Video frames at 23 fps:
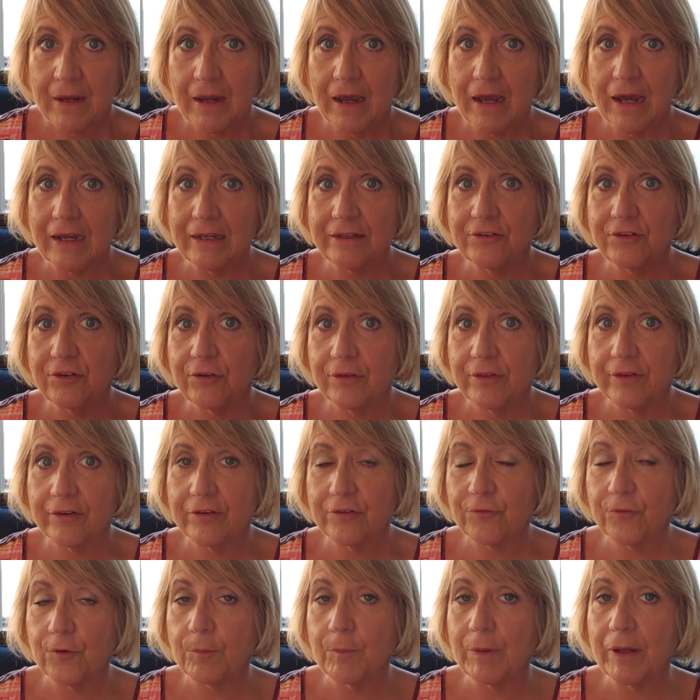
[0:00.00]
I do this
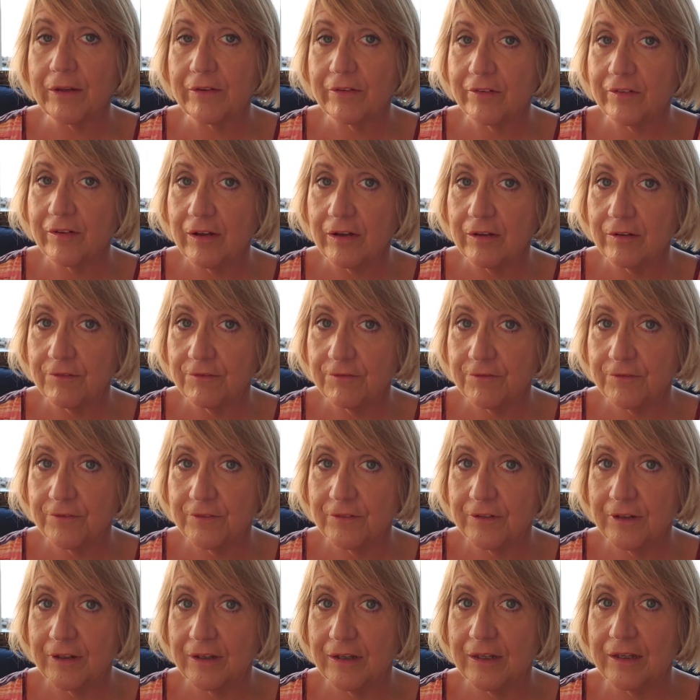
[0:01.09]
for myself,
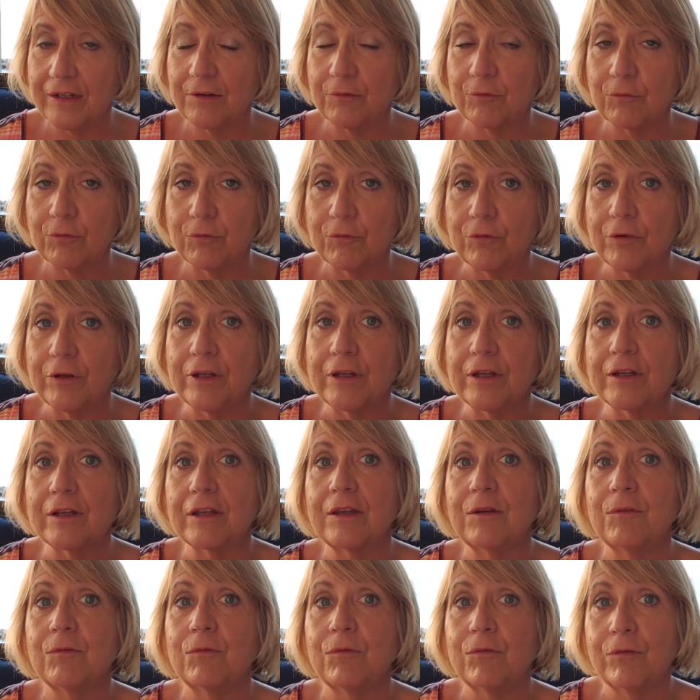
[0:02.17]
and it
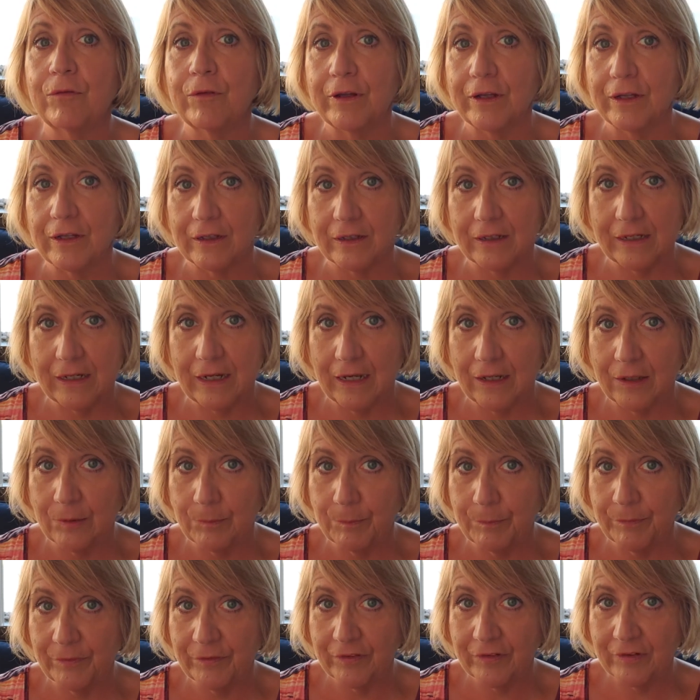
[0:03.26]
really, really
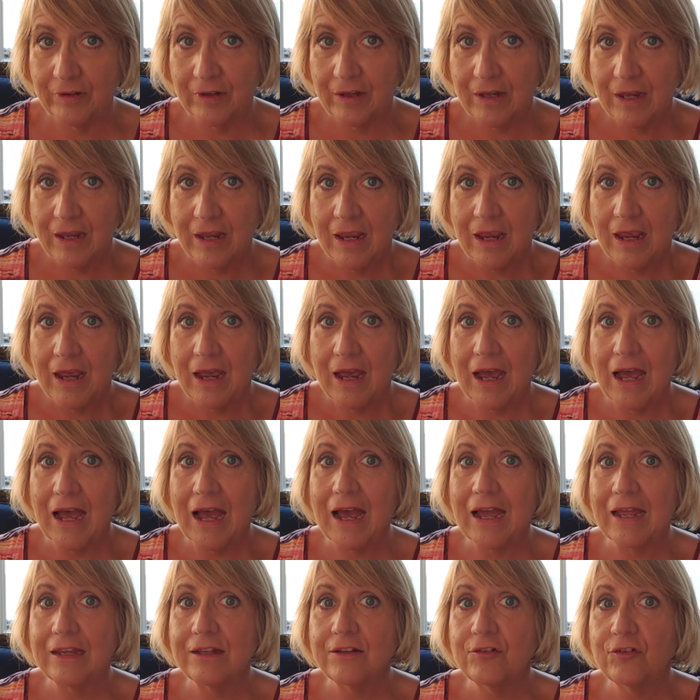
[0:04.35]
helps.
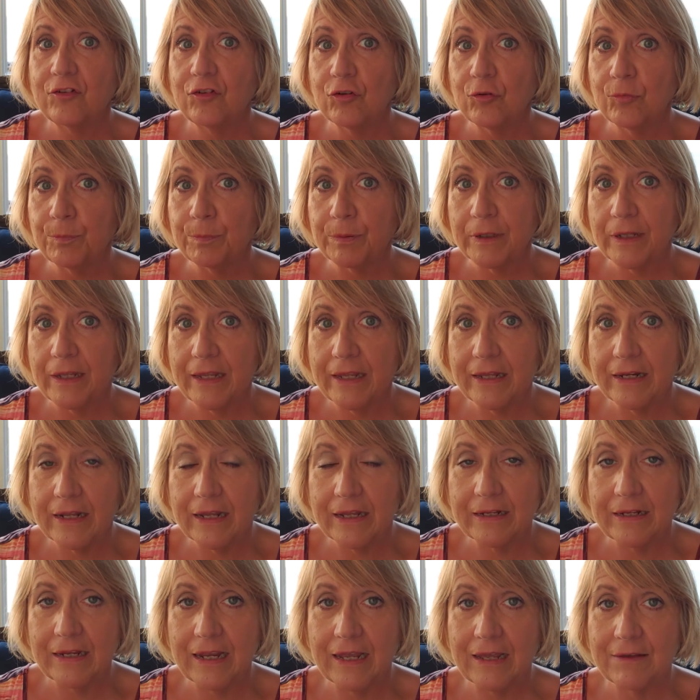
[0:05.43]
I do plan
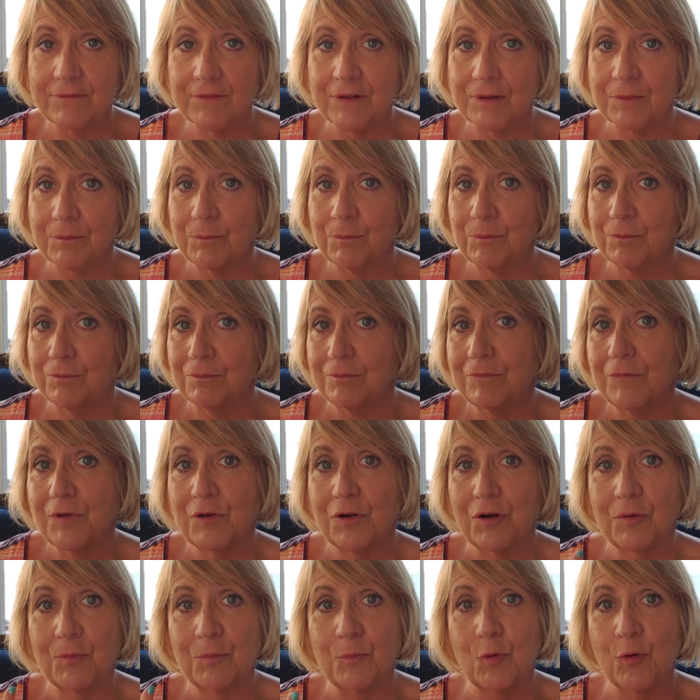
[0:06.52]
on having,
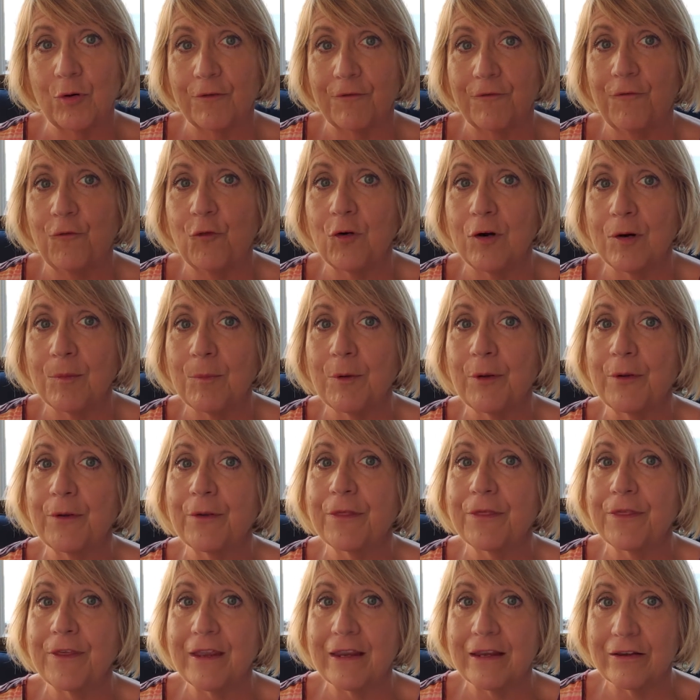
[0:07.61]
more formal
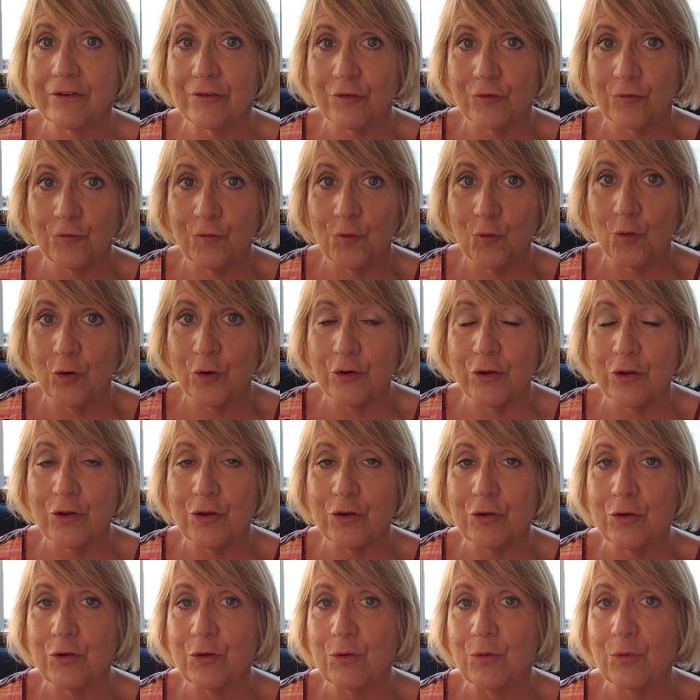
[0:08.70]
things for
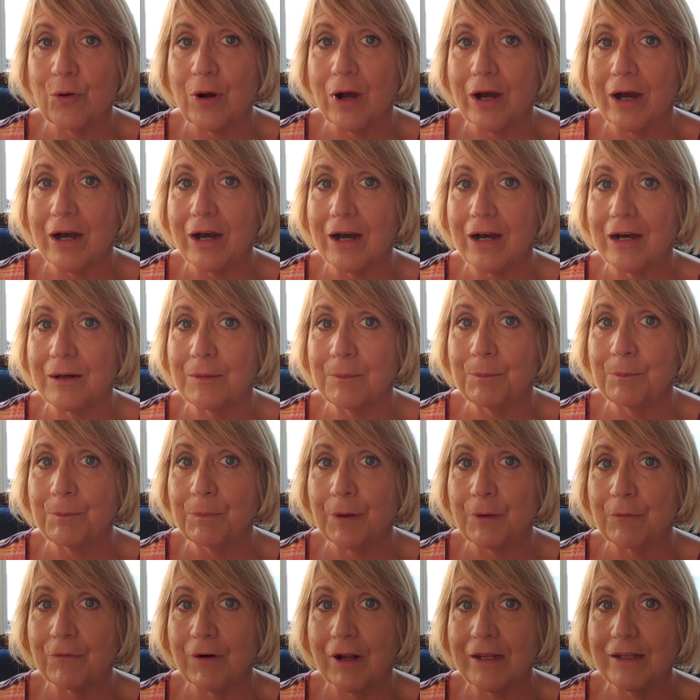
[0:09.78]
you,
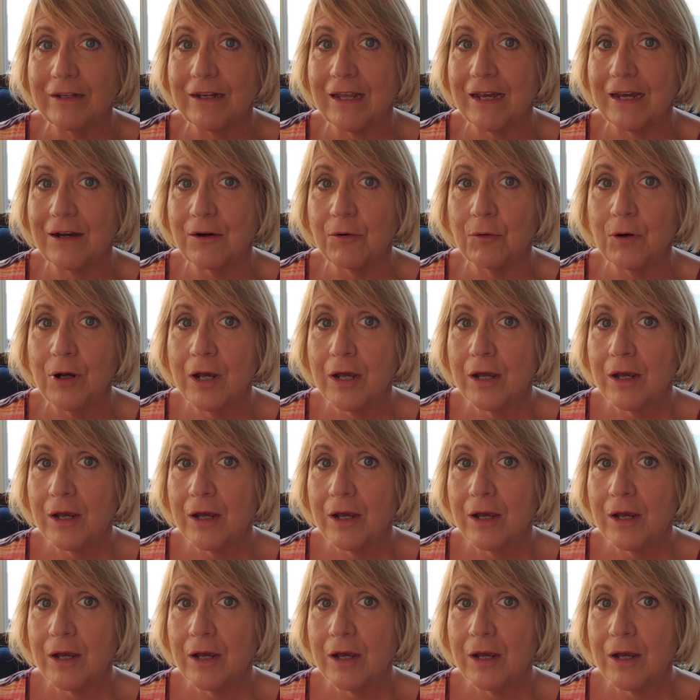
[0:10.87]
but right now,